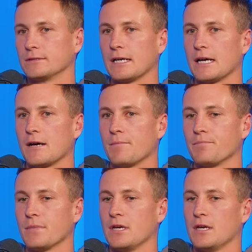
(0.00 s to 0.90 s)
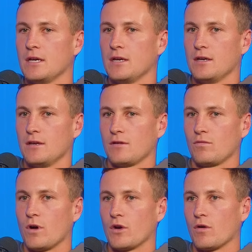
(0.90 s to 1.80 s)

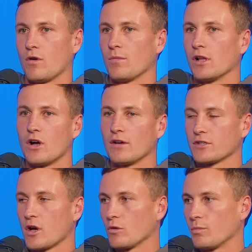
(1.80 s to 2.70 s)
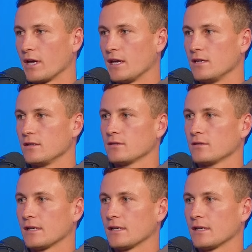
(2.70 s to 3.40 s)
Where do I want my lifestyle to be?